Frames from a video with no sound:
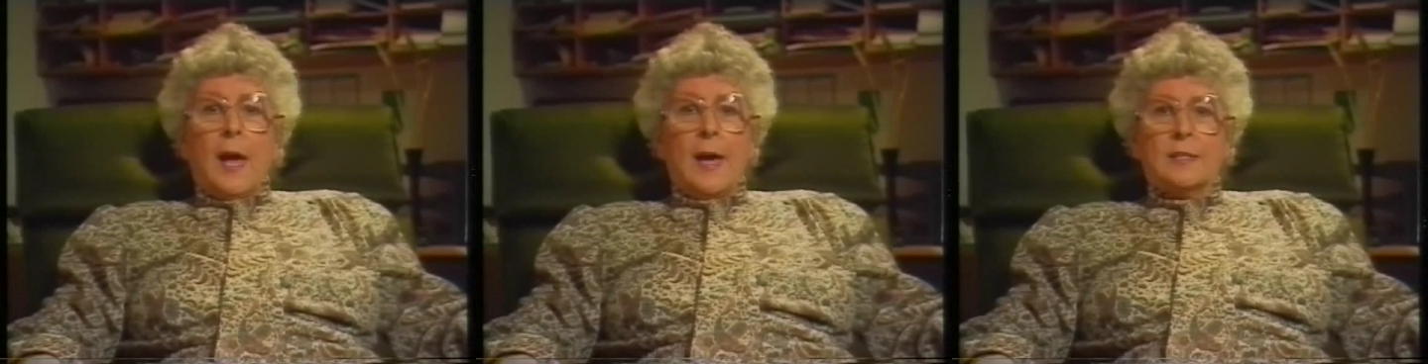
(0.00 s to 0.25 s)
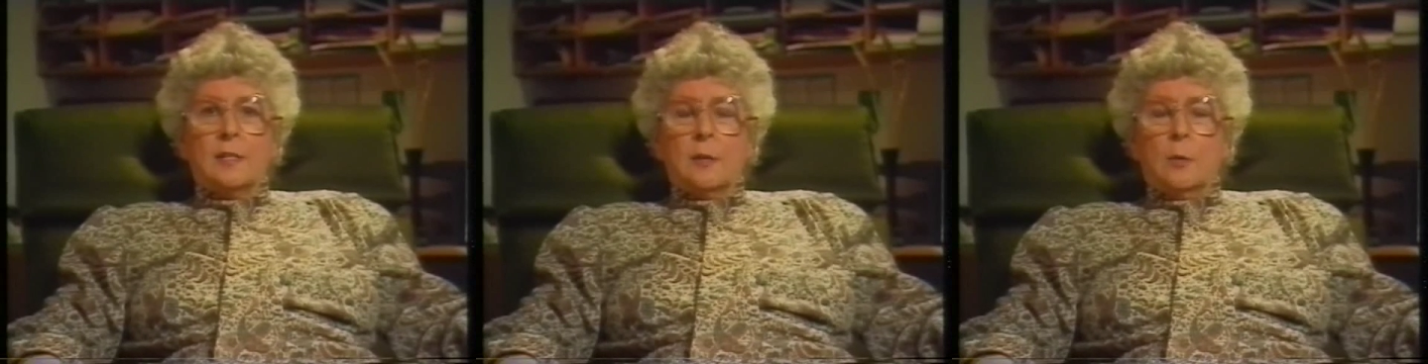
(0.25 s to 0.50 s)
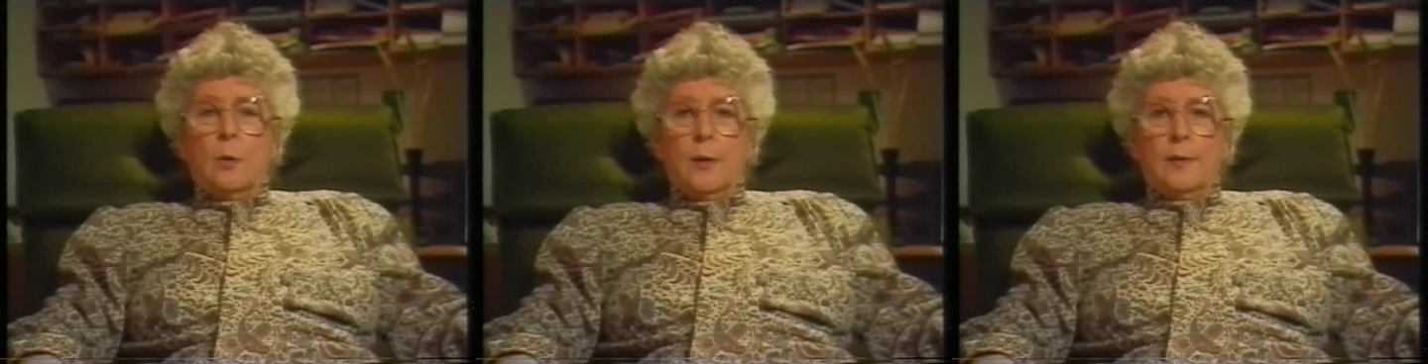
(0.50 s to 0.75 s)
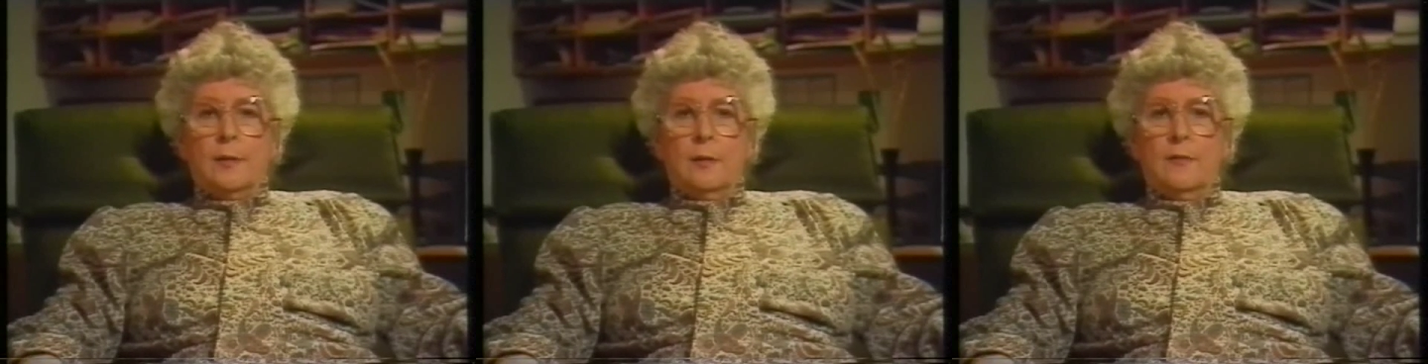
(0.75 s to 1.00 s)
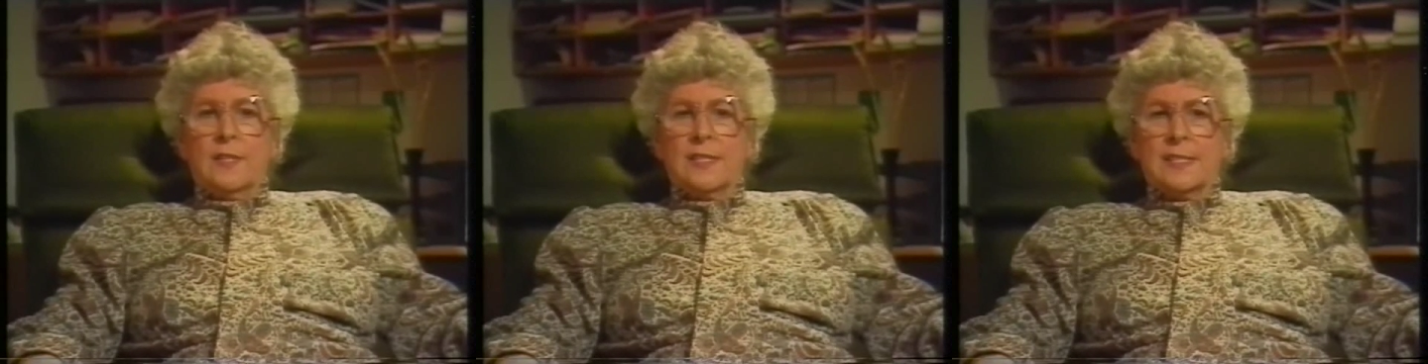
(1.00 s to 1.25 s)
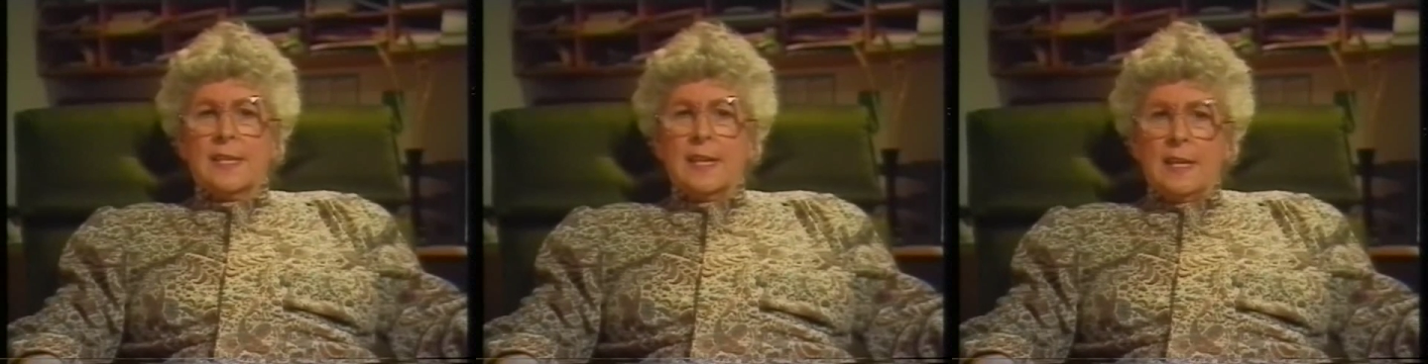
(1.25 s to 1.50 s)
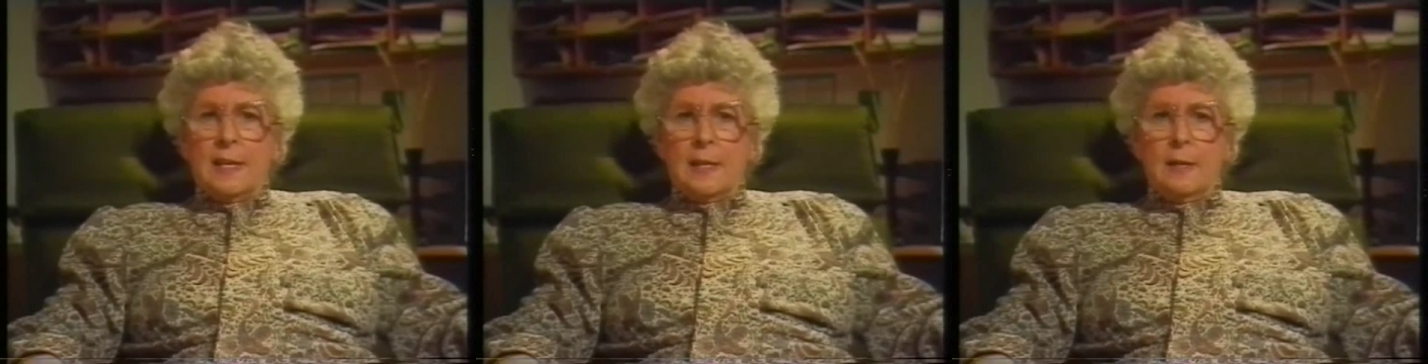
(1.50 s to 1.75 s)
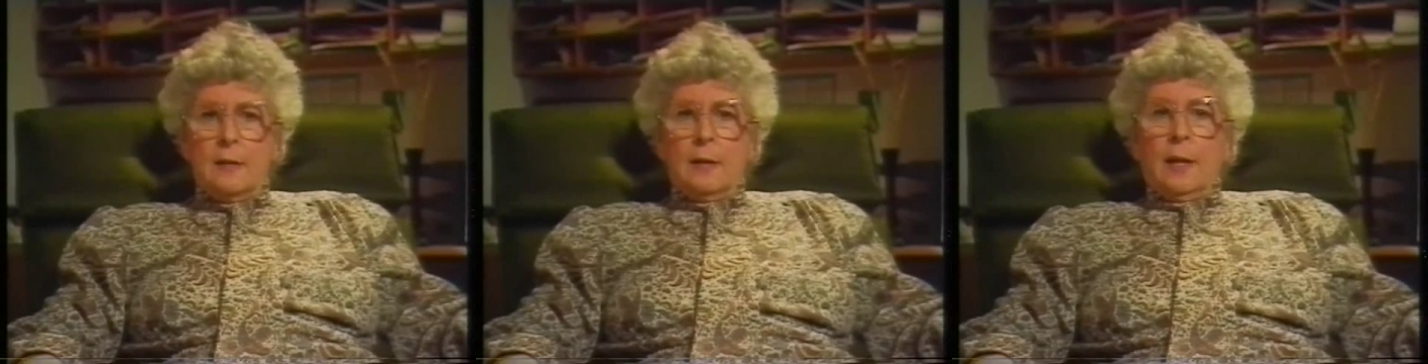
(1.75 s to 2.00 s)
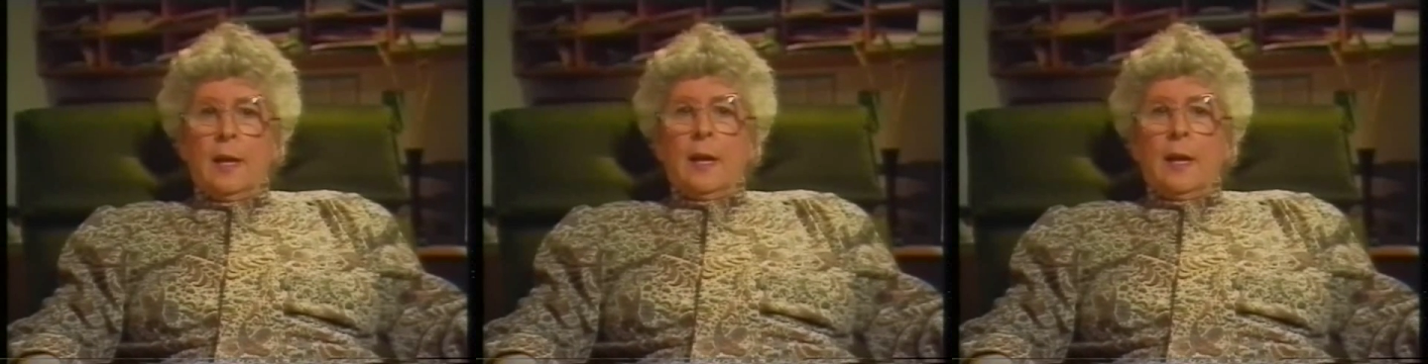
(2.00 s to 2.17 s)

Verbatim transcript: has the quality of a seed.